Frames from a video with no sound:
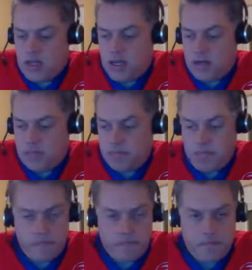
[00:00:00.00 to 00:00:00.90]

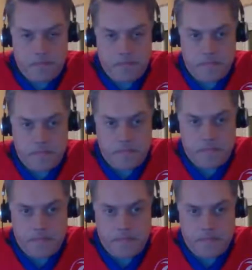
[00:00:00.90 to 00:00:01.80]

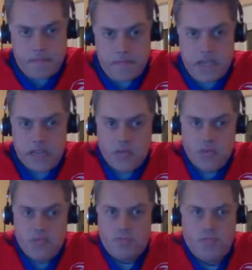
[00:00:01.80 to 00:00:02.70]
Yeah,
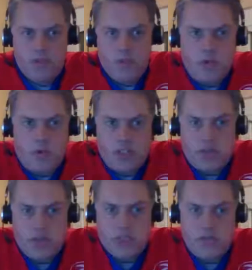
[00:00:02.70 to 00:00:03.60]
so too many
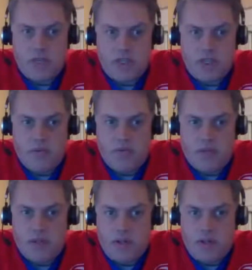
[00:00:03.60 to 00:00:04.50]
question marks for me
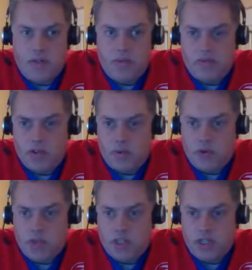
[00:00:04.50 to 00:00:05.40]
in Buffalo and
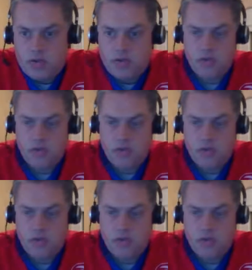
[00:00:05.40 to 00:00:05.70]
Rochester.